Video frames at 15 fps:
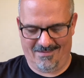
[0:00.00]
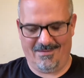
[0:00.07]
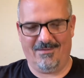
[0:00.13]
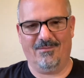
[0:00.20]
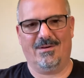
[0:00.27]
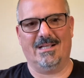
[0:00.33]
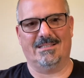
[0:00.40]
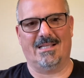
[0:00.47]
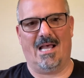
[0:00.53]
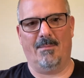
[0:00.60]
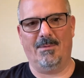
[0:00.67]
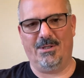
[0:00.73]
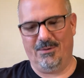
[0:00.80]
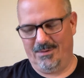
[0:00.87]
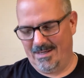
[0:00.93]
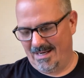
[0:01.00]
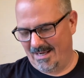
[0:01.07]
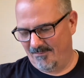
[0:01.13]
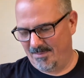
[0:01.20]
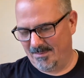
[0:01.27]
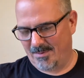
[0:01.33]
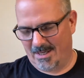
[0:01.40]
because I'm a dude and I
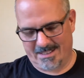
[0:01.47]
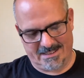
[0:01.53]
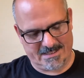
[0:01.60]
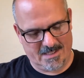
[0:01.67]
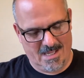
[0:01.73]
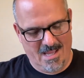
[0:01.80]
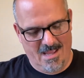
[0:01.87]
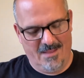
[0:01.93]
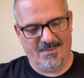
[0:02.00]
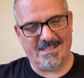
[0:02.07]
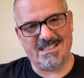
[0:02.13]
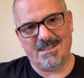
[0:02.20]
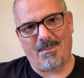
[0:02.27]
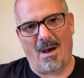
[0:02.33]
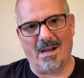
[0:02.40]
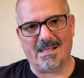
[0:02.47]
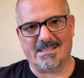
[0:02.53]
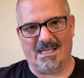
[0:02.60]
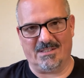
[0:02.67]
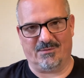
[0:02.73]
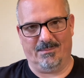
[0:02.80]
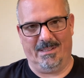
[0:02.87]
have big pockets, this is pocket
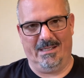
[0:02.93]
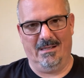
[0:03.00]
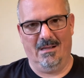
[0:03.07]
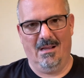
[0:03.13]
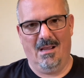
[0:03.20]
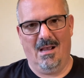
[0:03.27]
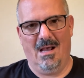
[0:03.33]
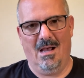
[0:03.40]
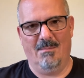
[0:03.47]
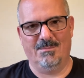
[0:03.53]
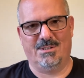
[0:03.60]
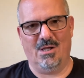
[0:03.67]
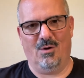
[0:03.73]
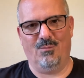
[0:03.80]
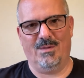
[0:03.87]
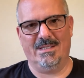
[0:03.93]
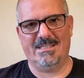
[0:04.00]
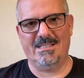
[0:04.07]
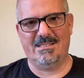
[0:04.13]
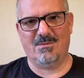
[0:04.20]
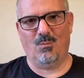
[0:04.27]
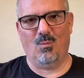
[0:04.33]
size for me. So this
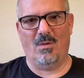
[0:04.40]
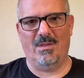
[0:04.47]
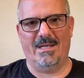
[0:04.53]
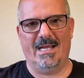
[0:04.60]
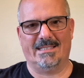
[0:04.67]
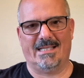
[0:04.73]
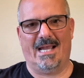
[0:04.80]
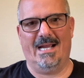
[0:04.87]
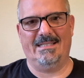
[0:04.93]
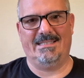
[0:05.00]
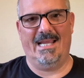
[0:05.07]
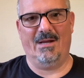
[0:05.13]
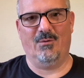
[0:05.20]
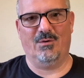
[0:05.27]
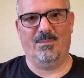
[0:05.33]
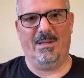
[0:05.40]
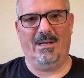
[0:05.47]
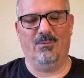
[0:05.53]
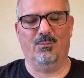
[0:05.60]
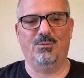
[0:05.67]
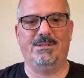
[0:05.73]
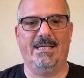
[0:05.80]
is one of the decks I take with me
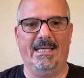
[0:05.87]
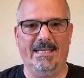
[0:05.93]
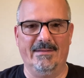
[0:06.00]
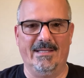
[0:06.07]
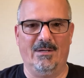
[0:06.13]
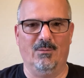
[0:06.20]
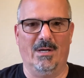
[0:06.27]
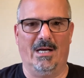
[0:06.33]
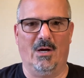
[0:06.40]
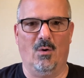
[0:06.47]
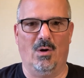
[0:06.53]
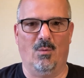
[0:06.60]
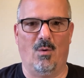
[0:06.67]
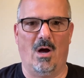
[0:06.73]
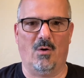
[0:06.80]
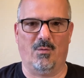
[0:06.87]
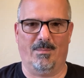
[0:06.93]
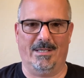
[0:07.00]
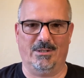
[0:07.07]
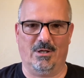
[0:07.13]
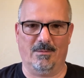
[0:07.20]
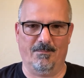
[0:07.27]
routinely when I go on a walk with
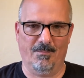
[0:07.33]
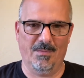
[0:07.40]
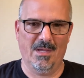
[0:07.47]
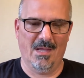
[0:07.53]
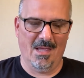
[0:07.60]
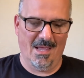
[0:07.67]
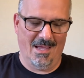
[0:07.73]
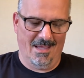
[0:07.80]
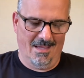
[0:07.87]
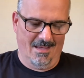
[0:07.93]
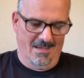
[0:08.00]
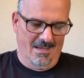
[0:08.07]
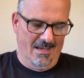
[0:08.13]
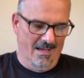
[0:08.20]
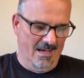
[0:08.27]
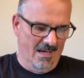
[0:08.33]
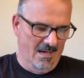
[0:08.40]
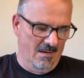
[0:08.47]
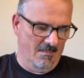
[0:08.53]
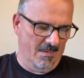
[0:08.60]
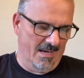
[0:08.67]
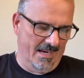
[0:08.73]
my dog.
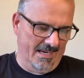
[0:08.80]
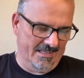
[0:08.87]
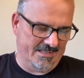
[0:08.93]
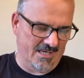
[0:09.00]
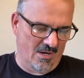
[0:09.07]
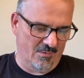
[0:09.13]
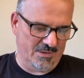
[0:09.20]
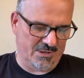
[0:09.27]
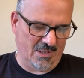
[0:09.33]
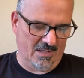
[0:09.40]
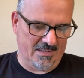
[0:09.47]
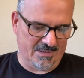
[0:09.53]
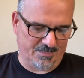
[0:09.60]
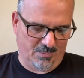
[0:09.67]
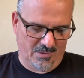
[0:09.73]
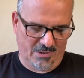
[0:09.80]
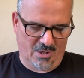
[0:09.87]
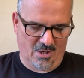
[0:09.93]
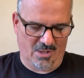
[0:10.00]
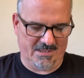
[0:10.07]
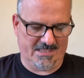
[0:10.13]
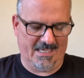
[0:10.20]
And so I'm just pulling
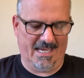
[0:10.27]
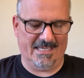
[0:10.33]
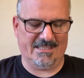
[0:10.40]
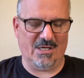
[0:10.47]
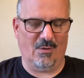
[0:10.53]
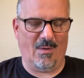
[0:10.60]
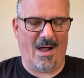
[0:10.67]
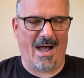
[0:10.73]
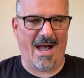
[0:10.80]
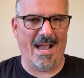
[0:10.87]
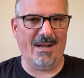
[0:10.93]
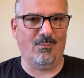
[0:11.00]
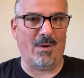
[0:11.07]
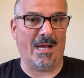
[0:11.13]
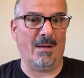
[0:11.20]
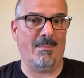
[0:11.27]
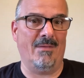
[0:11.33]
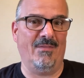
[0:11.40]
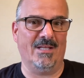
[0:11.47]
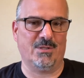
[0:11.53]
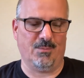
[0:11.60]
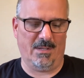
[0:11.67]
cards. So I recommend
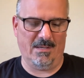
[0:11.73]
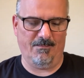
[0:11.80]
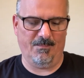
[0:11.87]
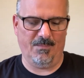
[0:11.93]
this one.